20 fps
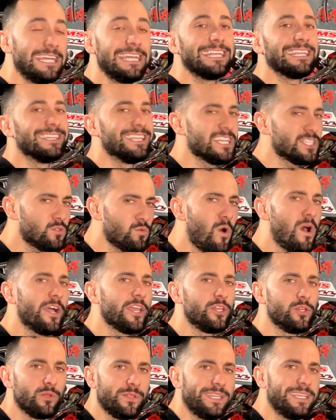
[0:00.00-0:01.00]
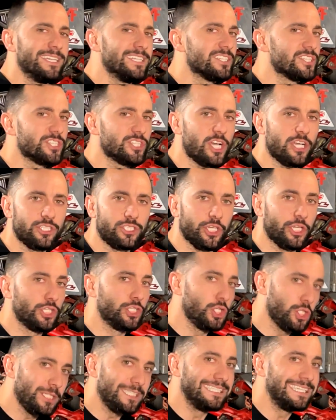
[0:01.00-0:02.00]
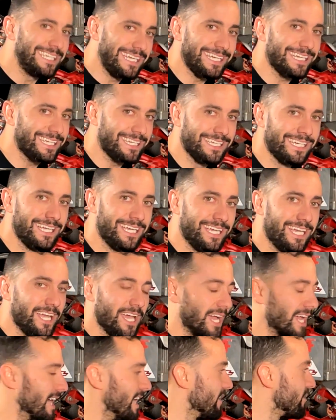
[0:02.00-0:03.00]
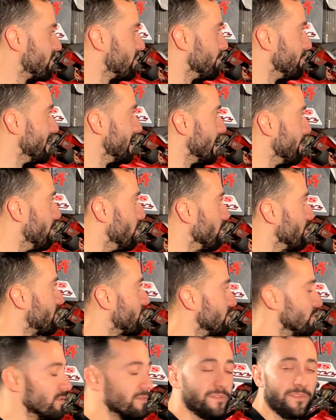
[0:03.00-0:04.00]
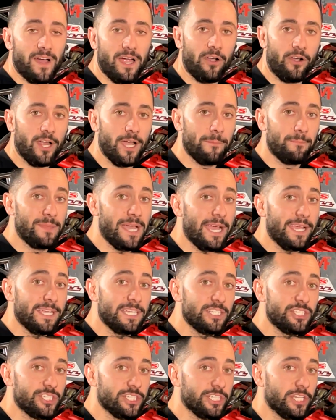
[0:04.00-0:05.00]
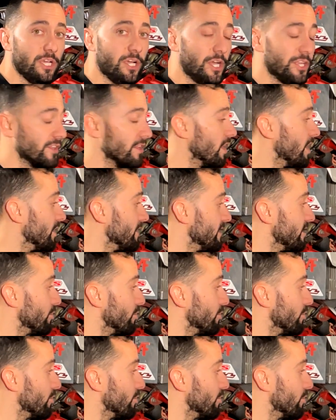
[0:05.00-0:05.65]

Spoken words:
That's why you need such a good kick to be able to fire up that engine on the